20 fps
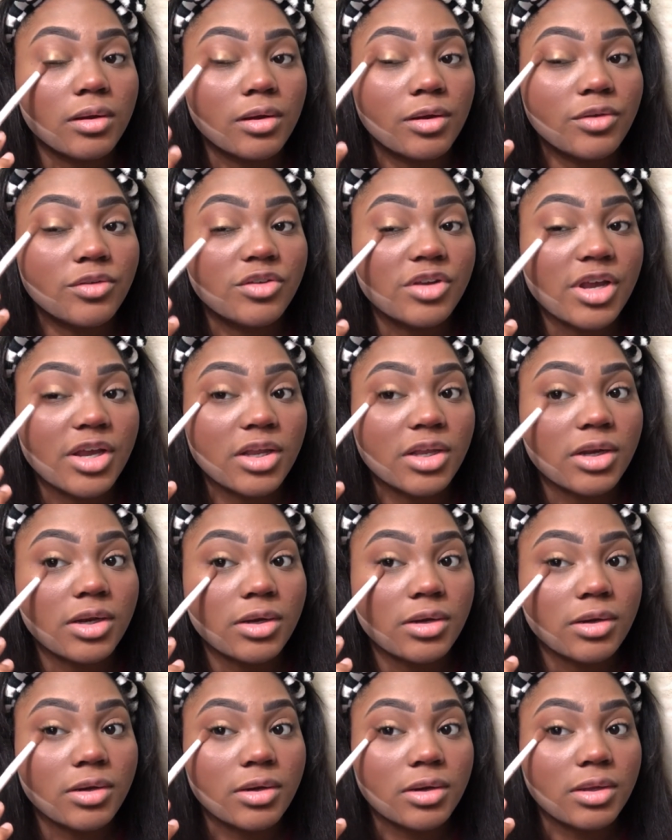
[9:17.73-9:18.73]
and drag it
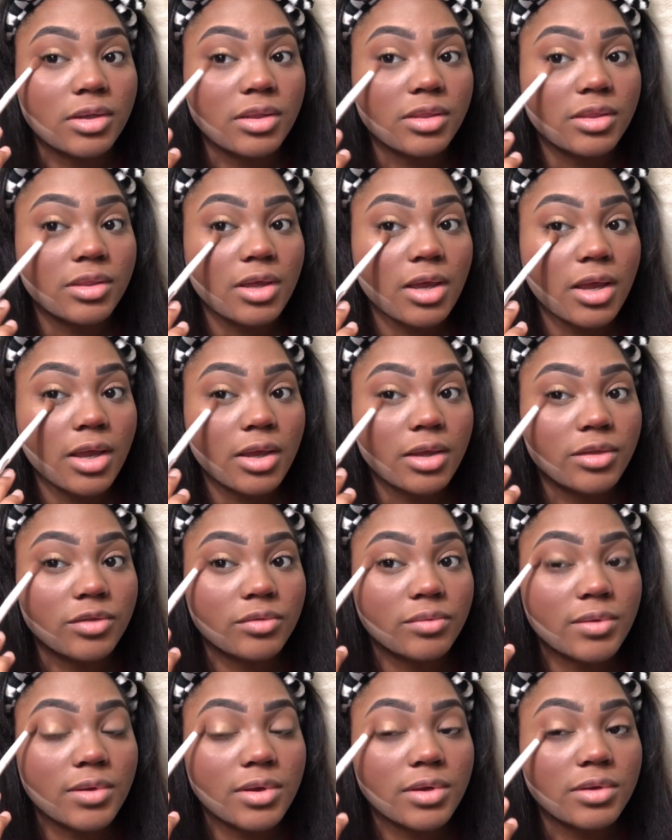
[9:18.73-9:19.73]
underneath the eye as
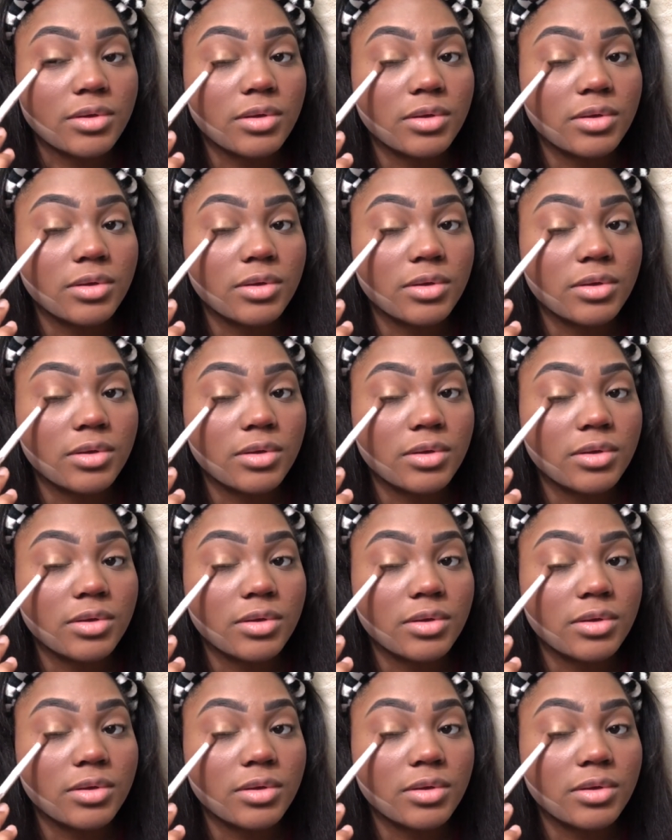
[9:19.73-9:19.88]
well.